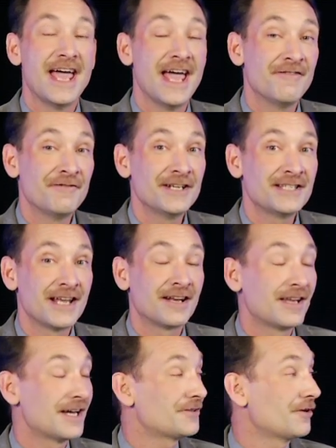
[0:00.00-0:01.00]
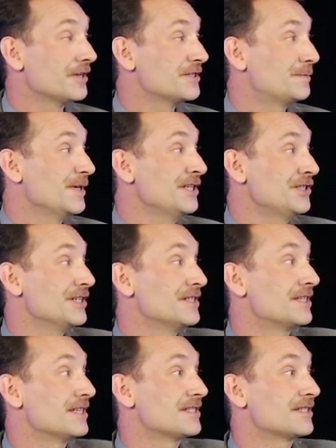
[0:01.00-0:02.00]
Every 10 electron
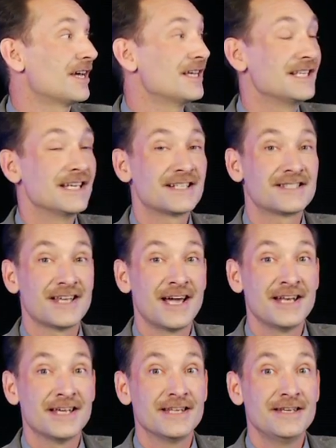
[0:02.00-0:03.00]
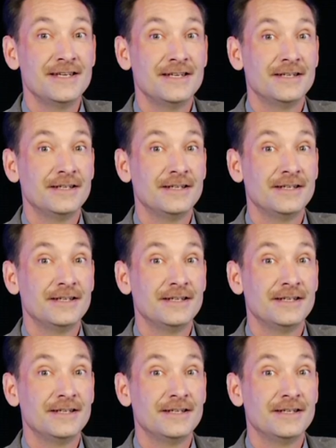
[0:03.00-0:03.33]
species that's slightly excited,